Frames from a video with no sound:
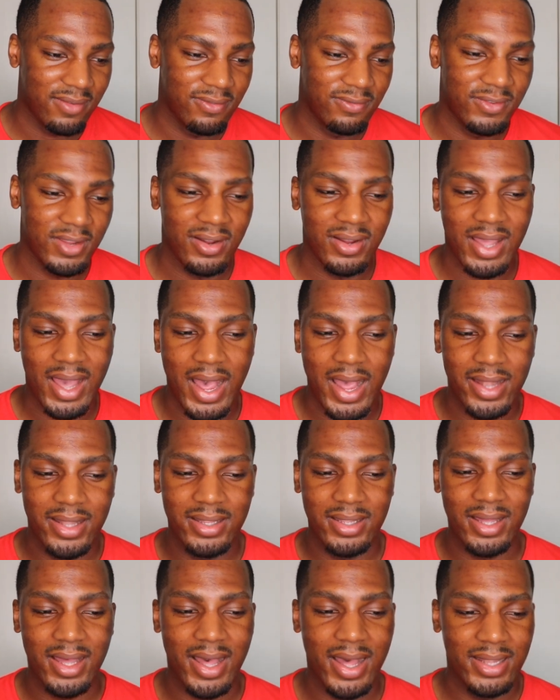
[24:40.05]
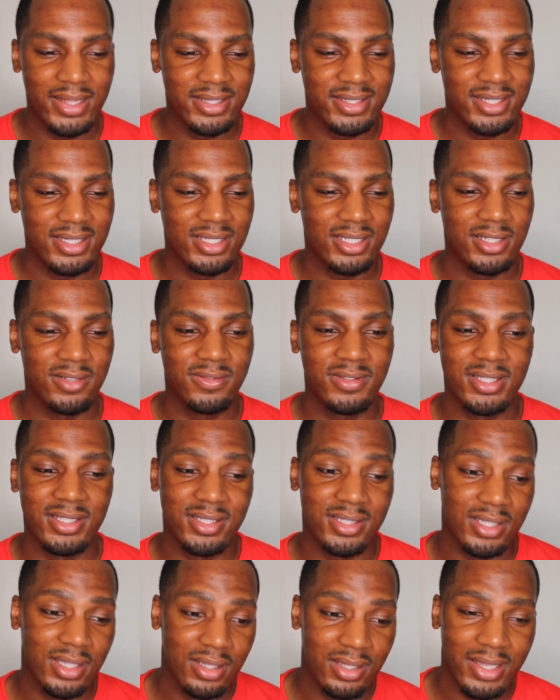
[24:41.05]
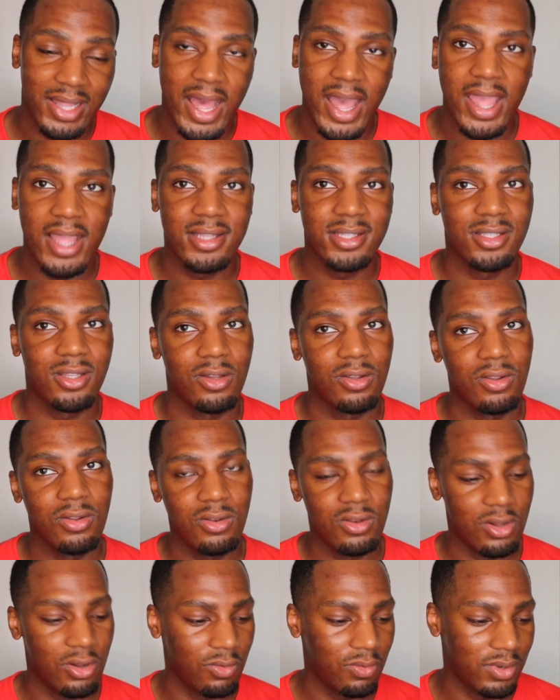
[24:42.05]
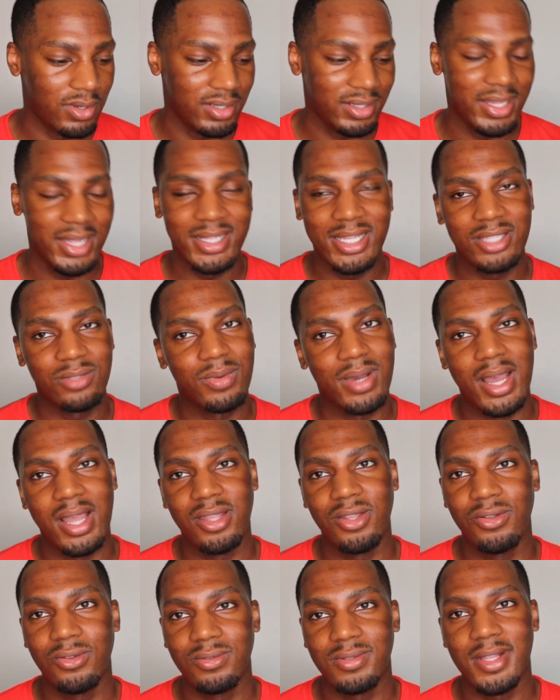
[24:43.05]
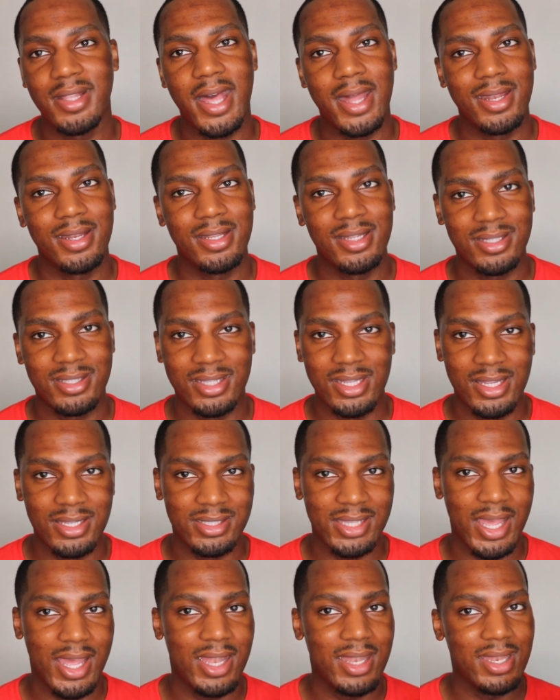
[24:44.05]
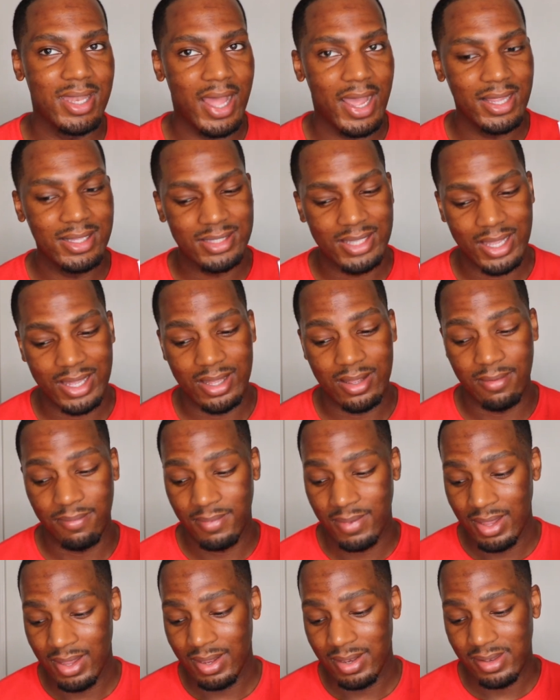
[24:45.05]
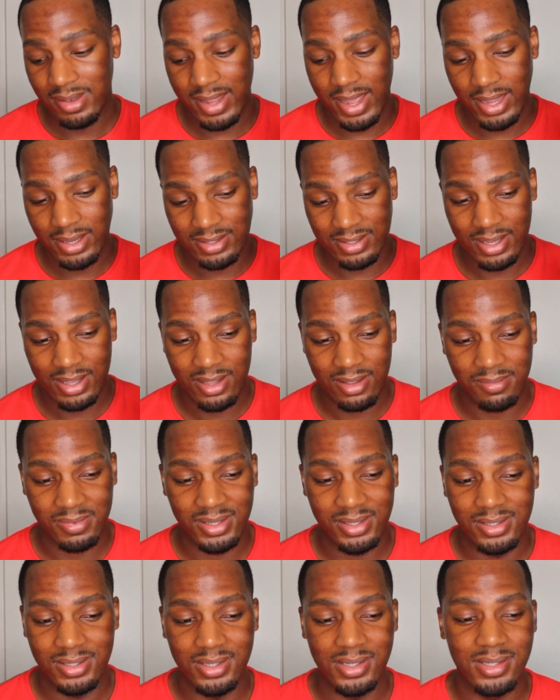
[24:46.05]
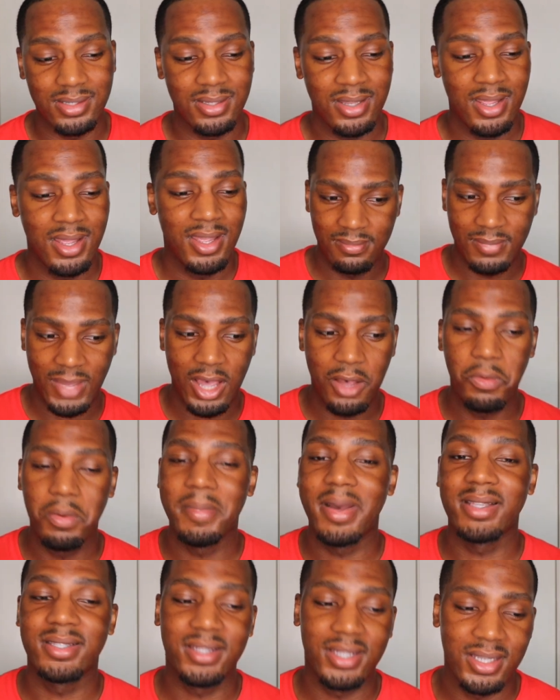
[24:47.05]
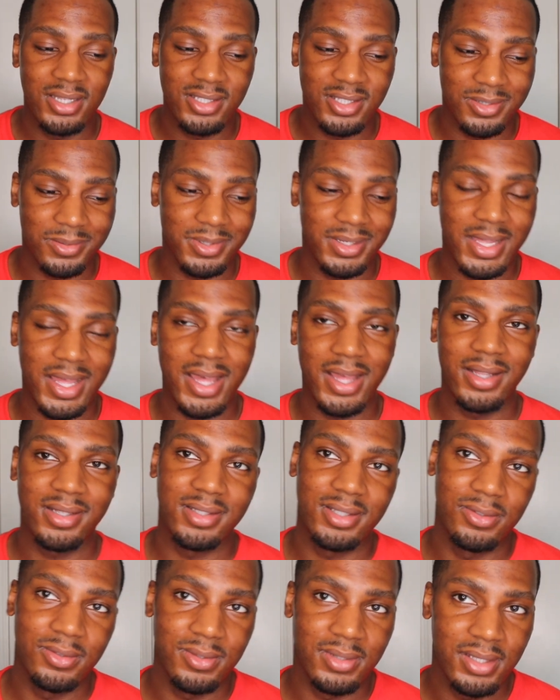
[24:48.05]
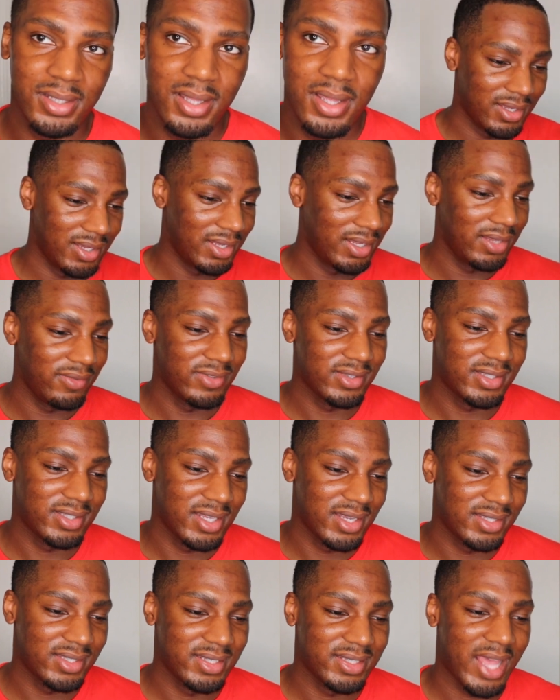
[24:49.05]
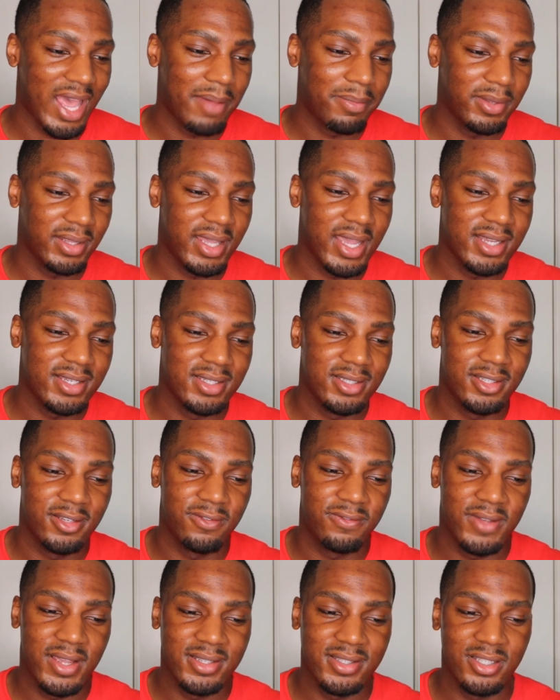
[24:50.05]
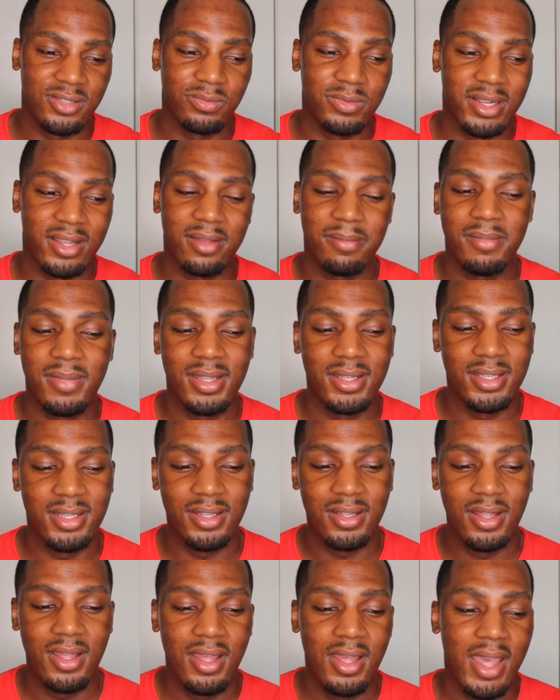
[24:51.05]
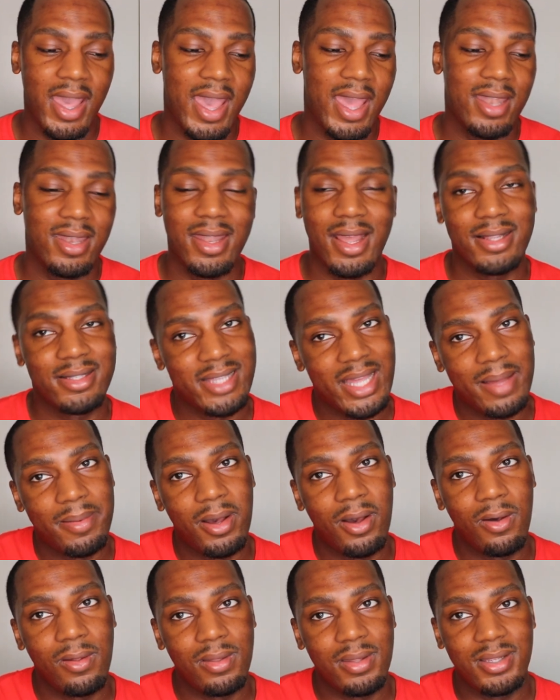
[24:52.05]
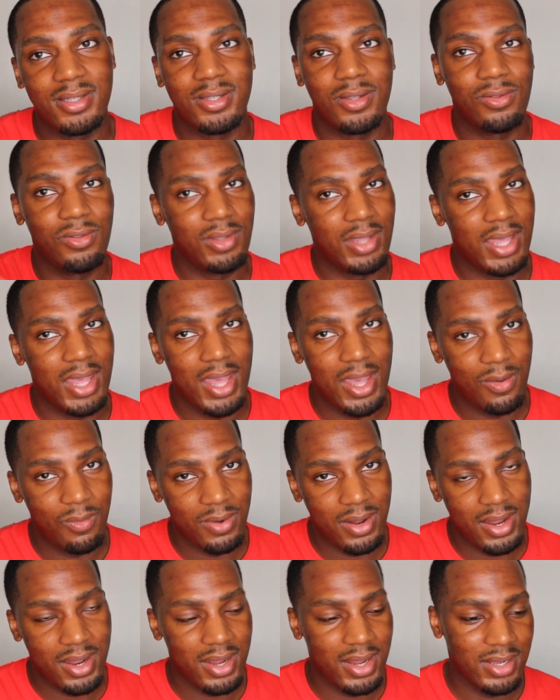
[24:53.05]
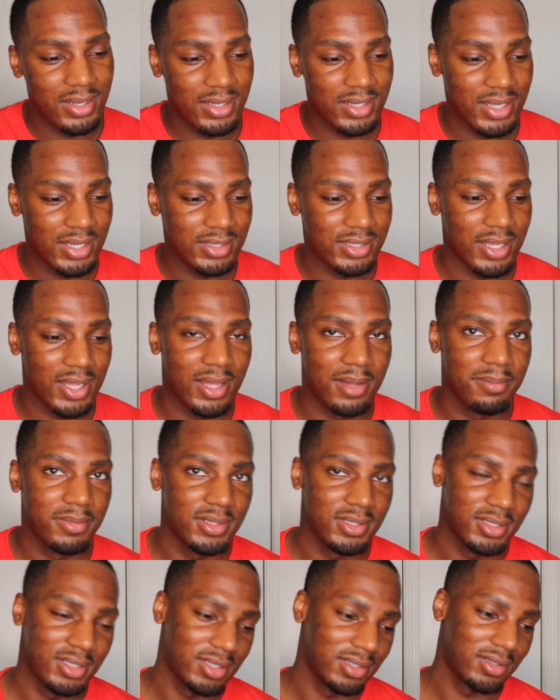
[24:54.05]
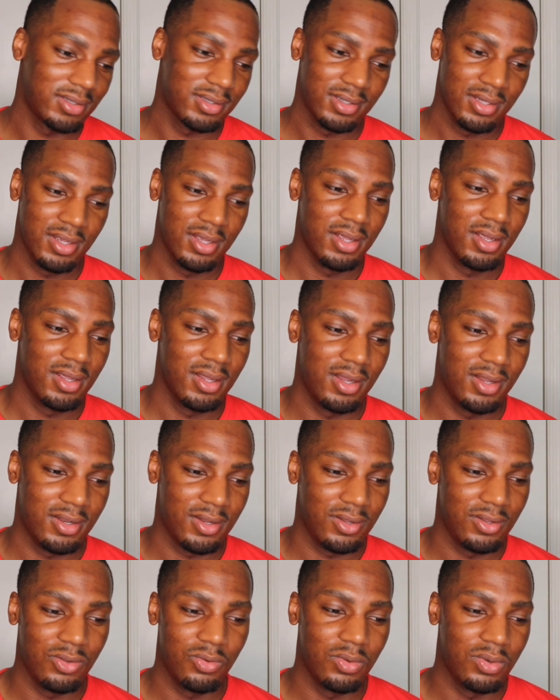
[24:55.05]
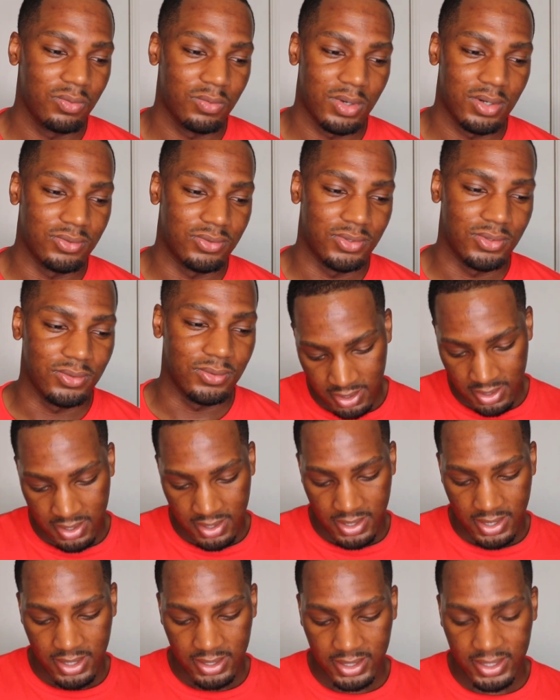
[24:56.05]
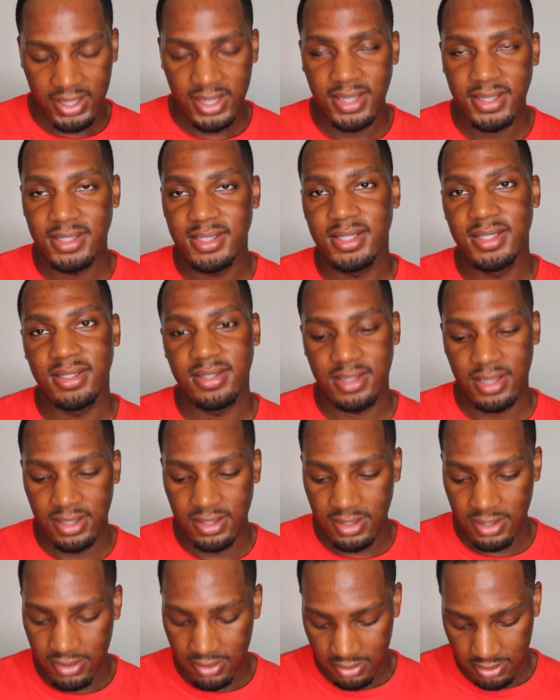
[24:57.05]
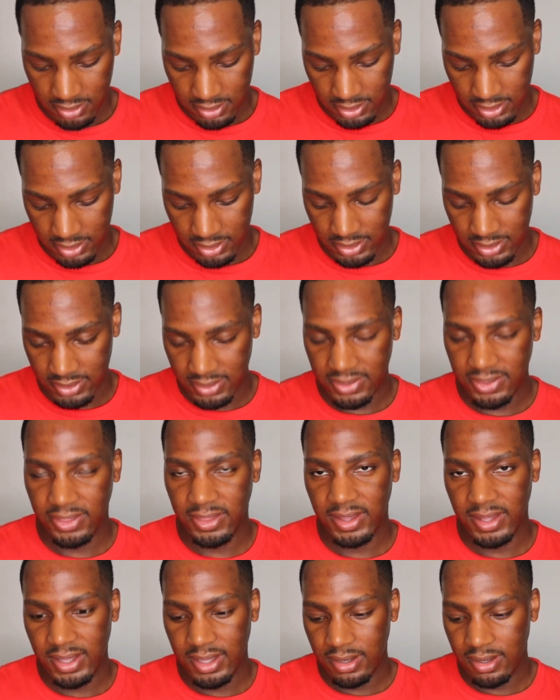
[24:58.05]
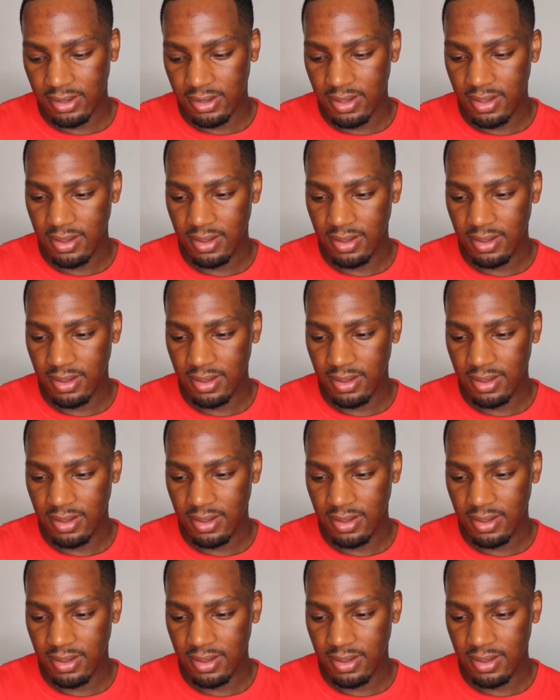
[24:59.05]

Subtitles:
very highly sensitive to sunlight, so you don't want, like, that's why I use a lot of these things at nighttime. nighttime because I don't want my skin to react to it. It even says this application to face is recommended at nighttime only. So you can wear it in the daytime, but just, you know, you wouldn't want to. Again, this is another thin